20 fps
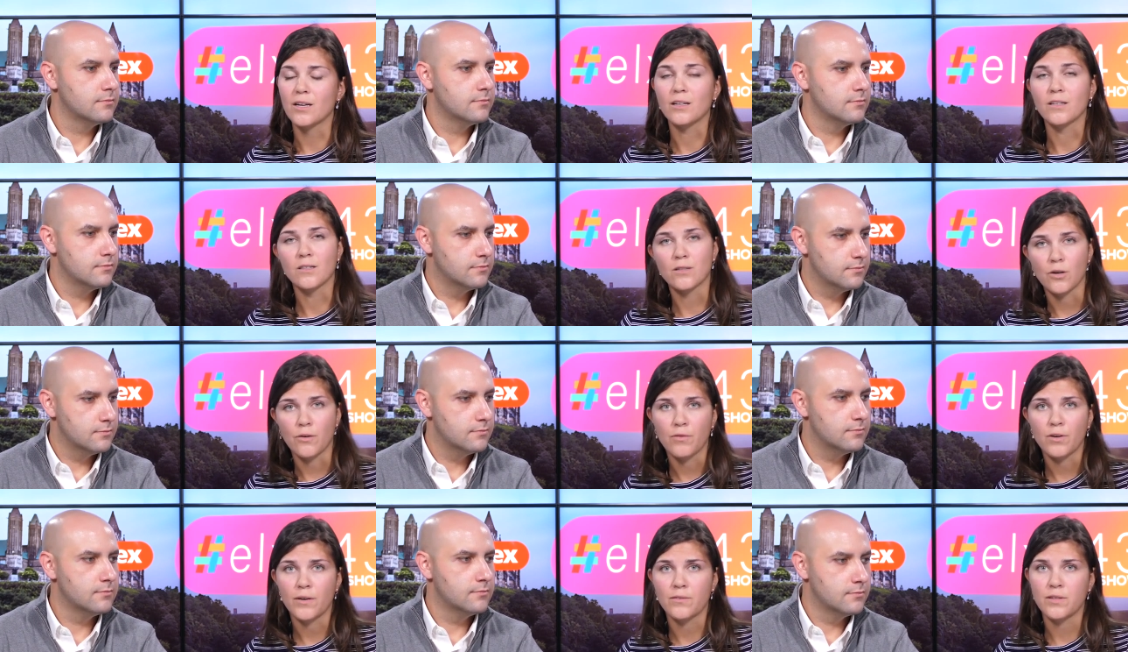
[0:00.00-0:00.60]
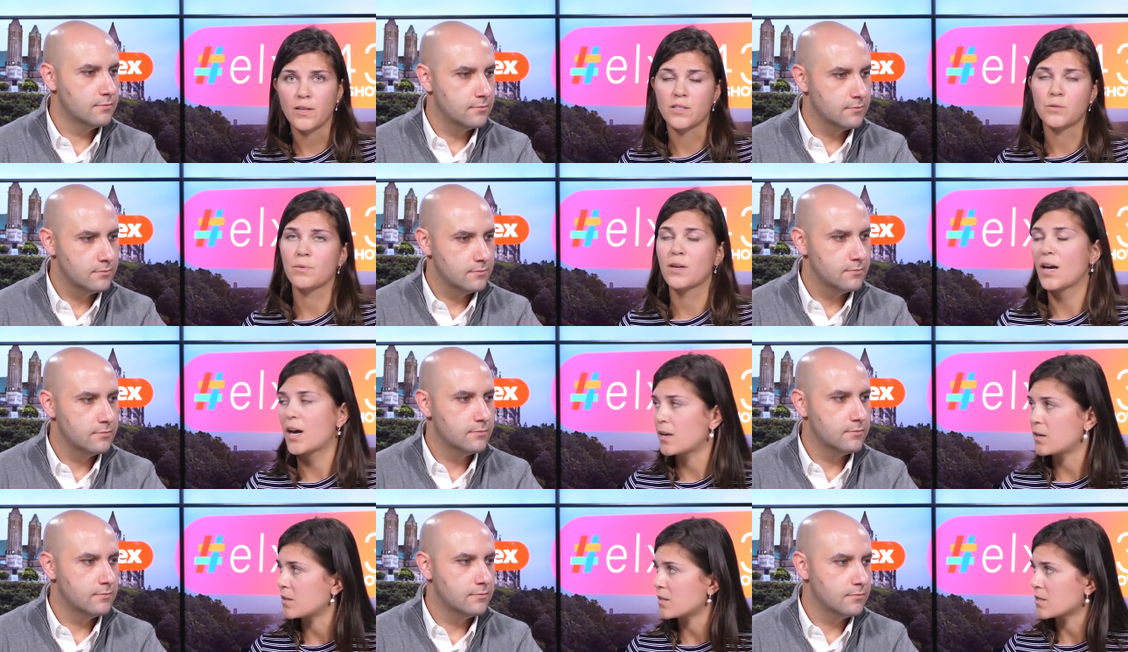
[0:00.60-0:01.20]
Speaker 1: conservatives as we
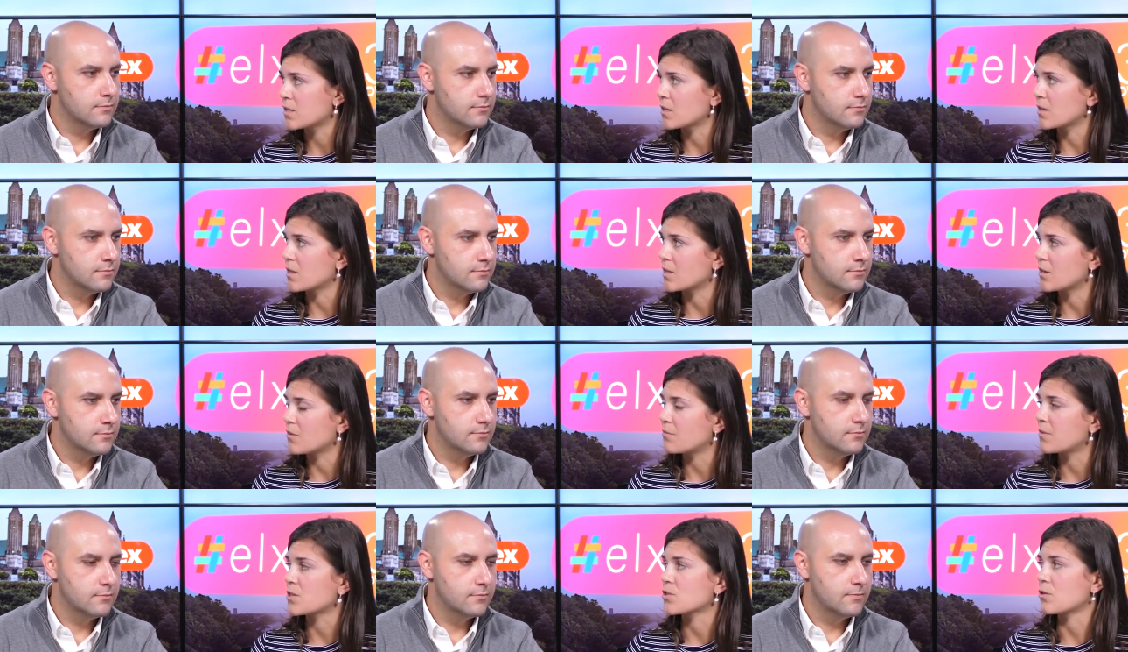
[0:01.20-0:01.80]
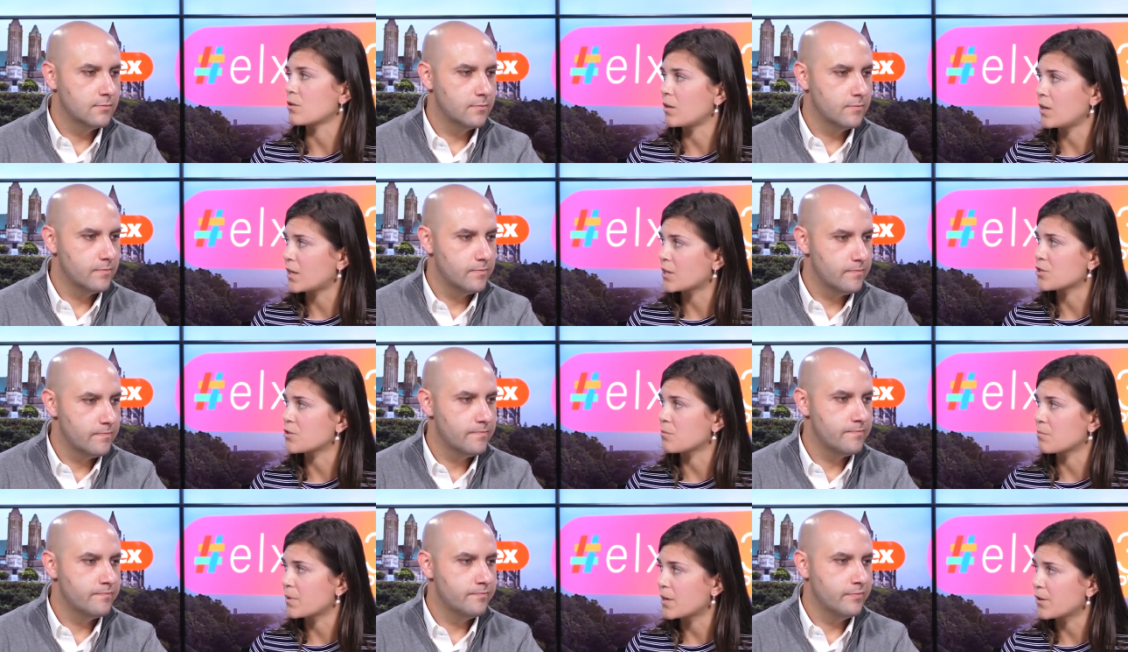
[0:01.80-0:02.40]
head into the official
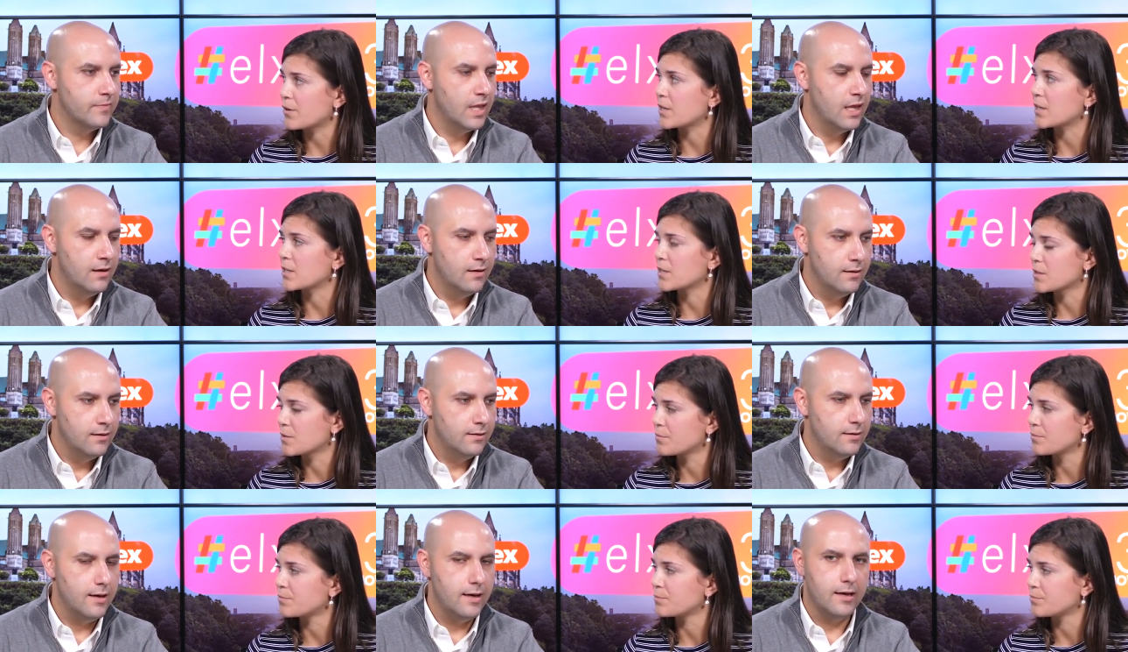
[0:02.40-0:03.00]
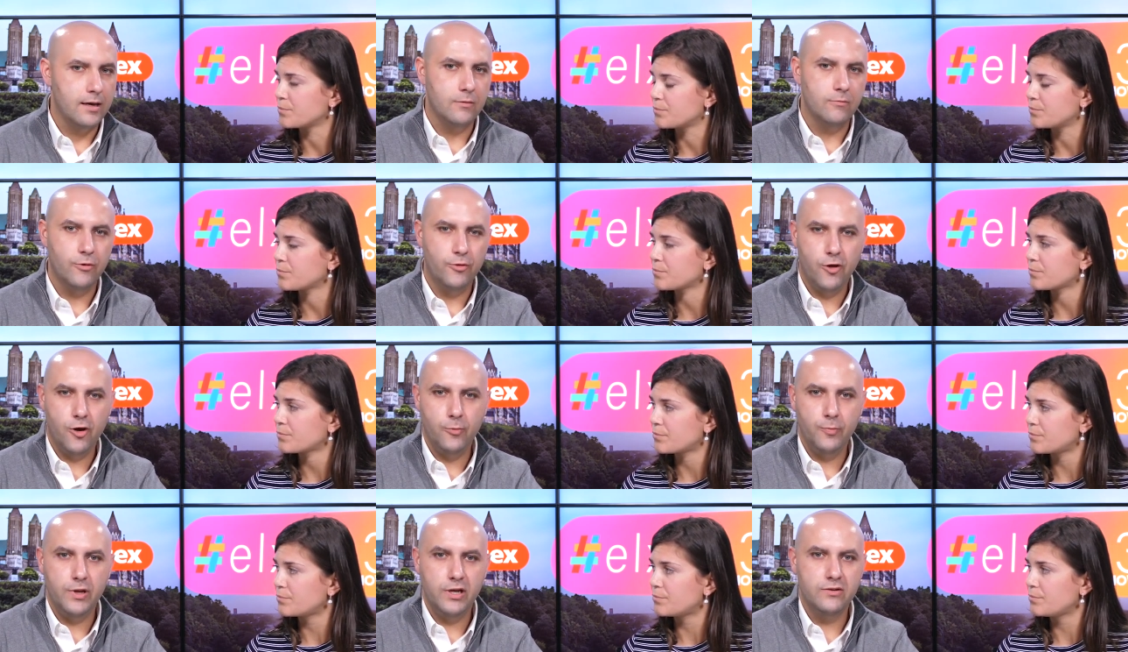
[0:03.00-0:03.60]
election period.
Speaker 2: Yeah, and
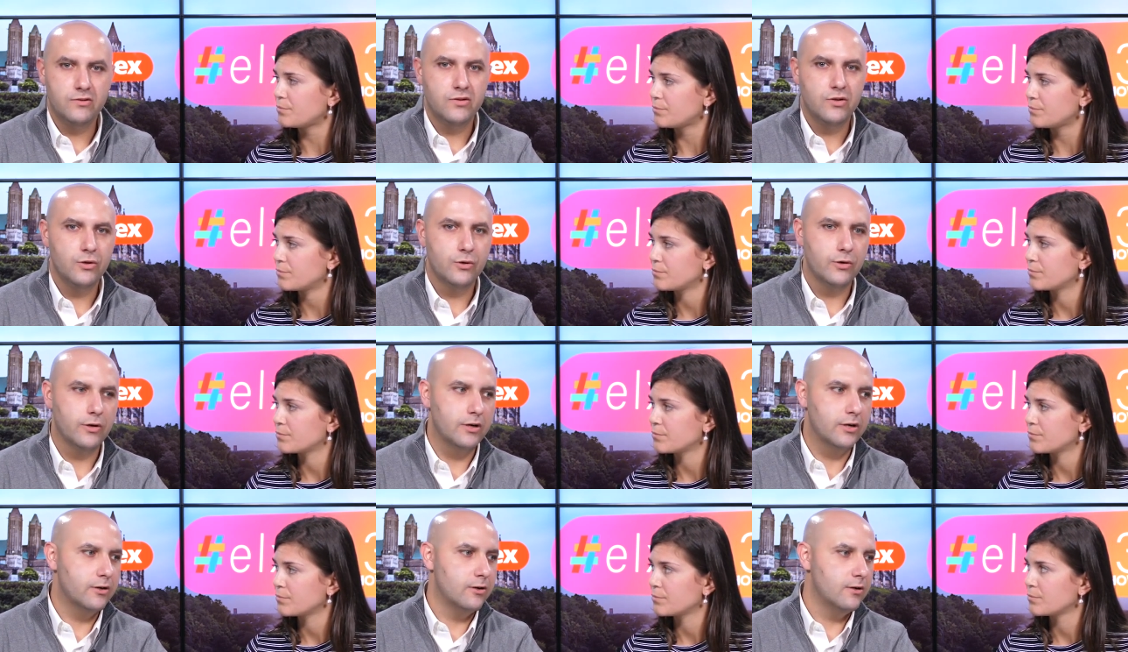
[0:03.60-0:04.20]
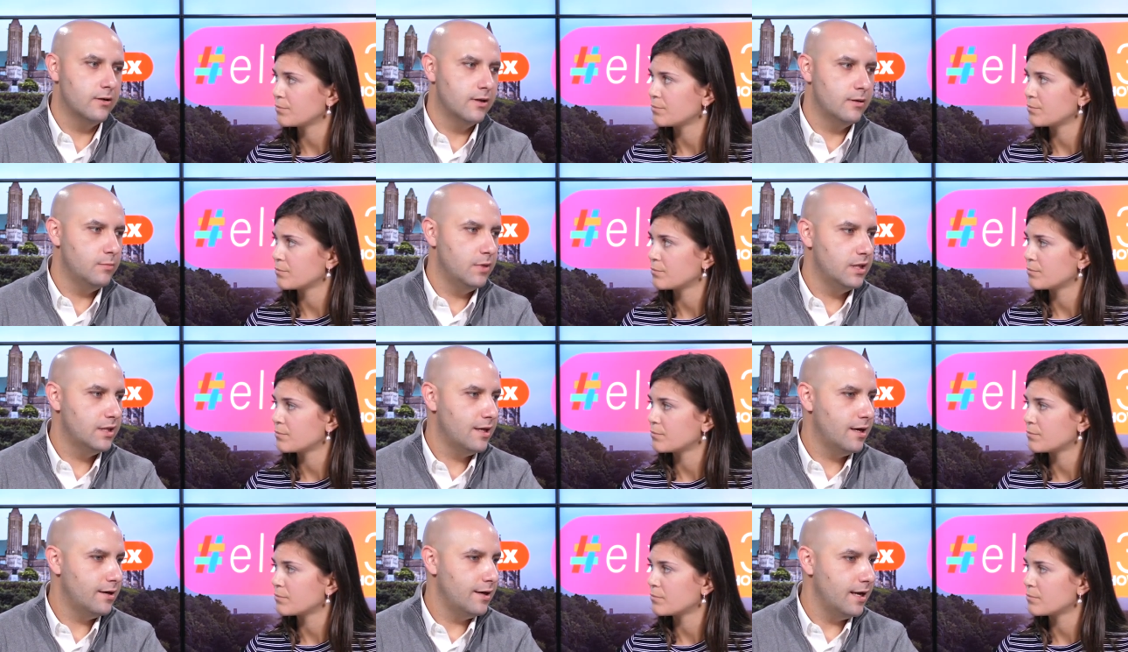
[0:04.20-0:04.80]
without being too critical, I
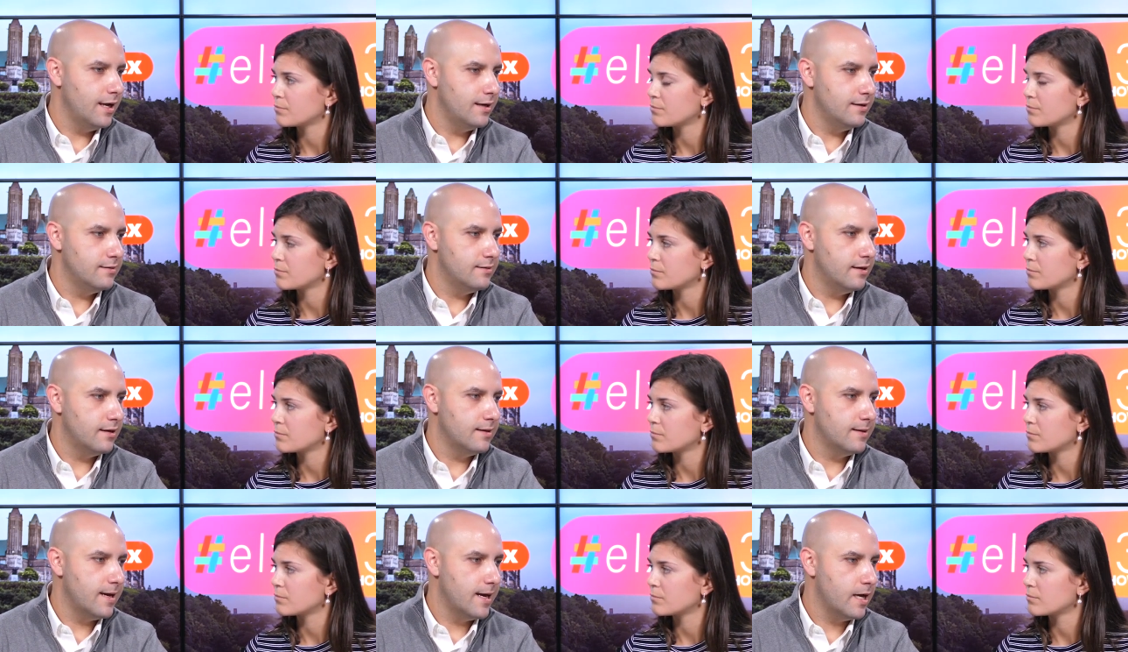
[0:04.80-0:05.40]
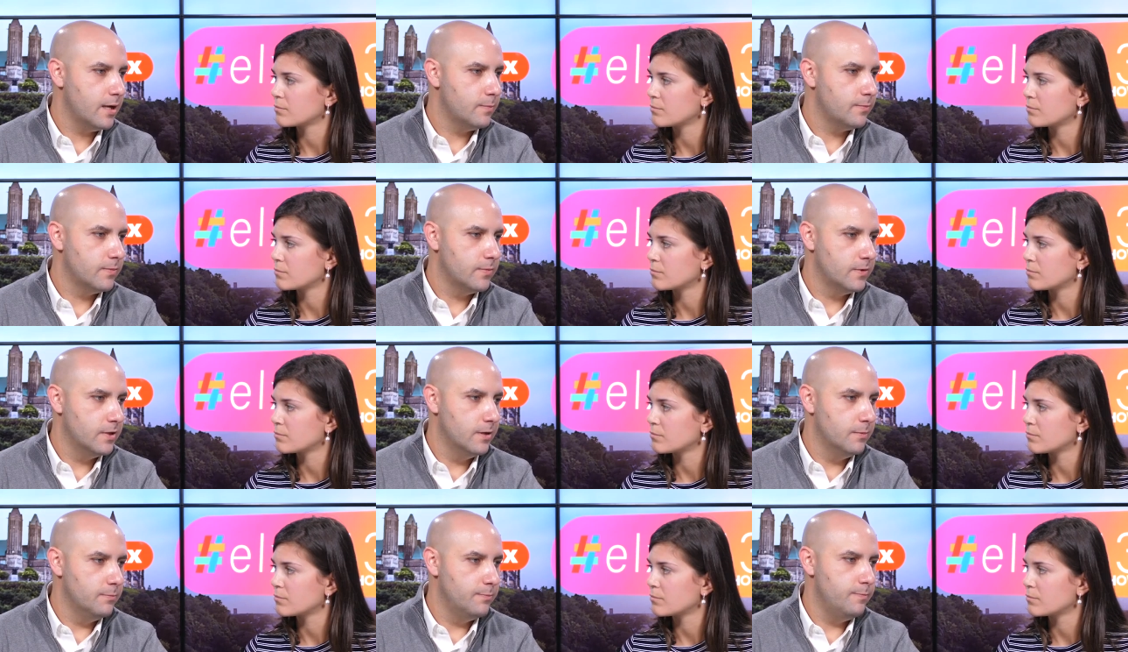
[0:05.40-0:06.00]
mean that eight-day gap,
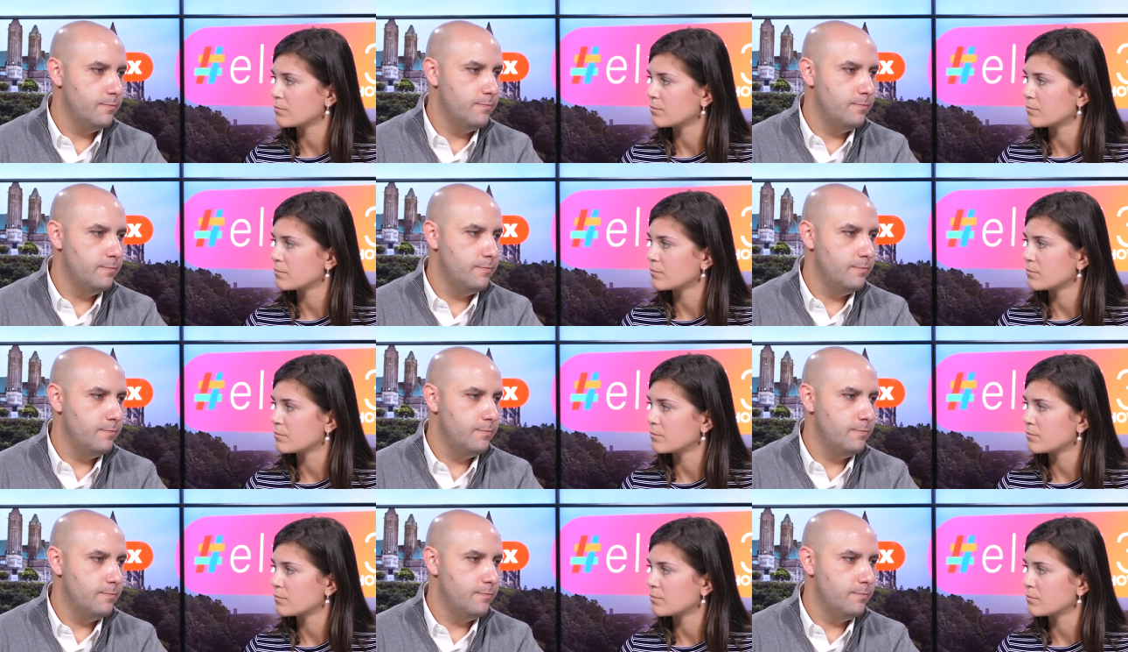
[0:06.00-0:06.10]
the